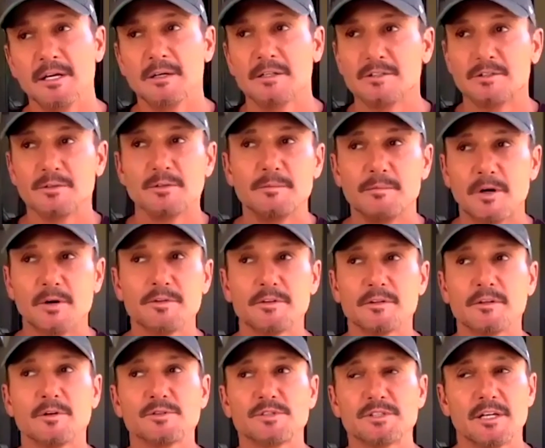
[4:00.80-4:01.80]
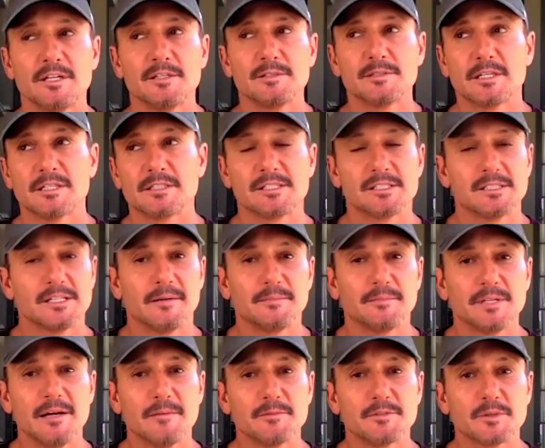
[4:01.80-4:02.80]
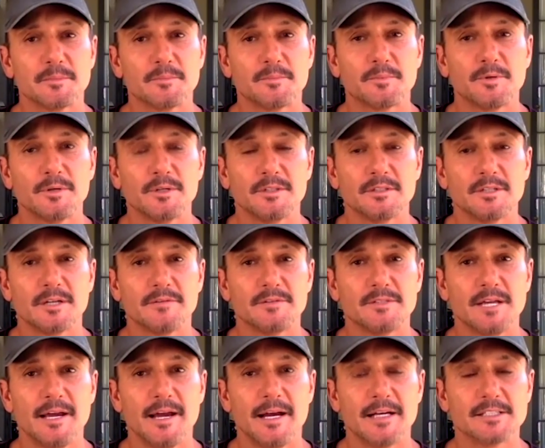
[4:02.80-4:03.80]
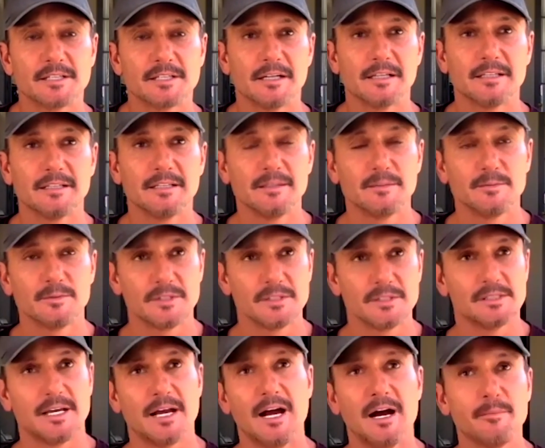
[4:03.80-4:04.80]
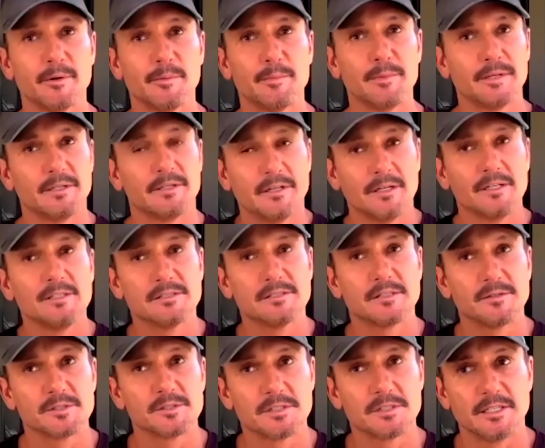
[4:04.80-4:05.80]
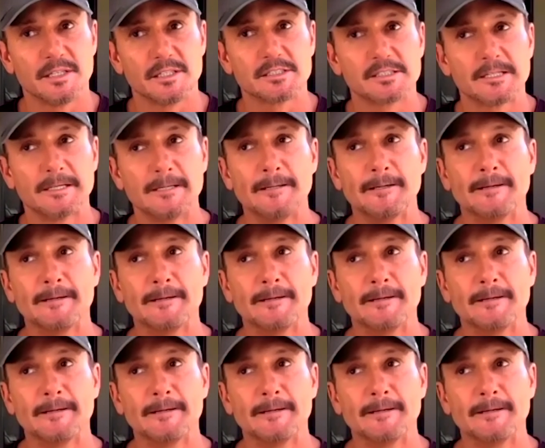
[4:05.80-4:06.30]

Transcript: Doing both of those things at the same time is a pretty tough task. And I think with this album, it does those things.